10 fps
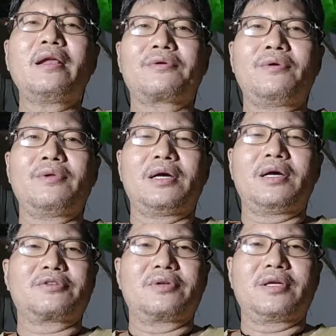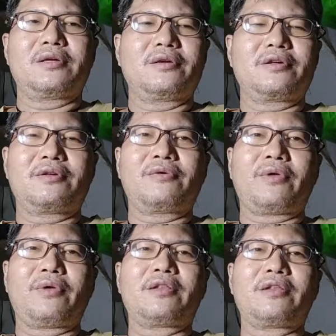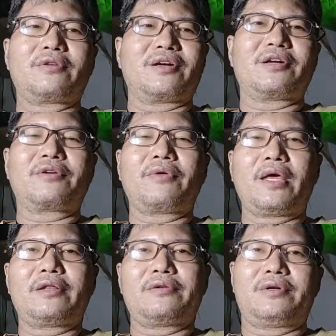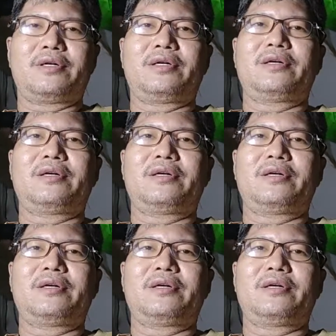role actually. The curator.